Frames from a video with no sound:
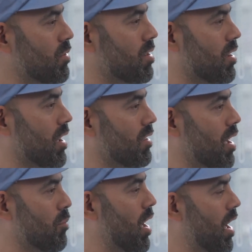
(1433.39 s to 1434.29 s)
to like
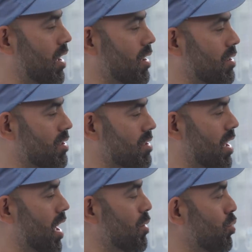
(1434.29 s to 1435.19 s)
let my
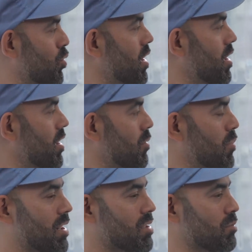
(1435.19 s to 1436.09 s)
design breathe and
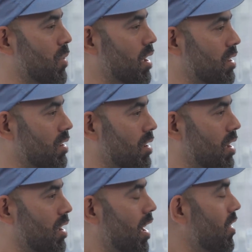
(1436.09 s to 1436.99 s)
make some money
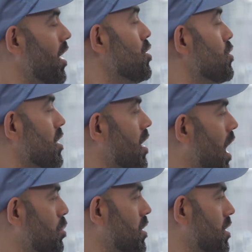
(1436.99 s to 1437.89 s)
and then you can
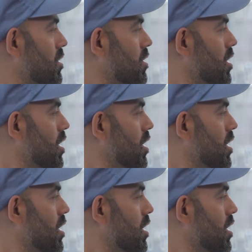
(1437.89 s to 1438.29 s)
copy it yeah.